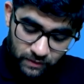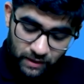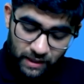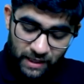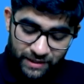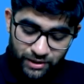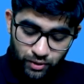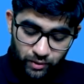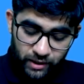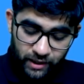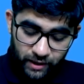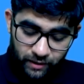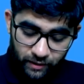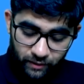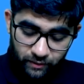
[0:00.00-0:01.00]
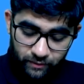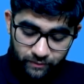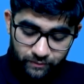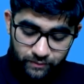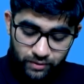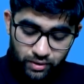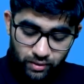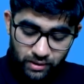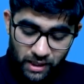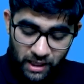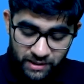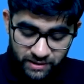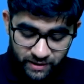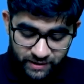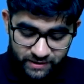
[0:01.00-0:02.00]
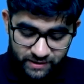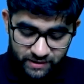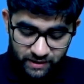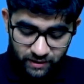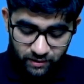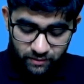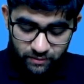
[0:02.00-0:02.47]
adjudicated. So the answer is C.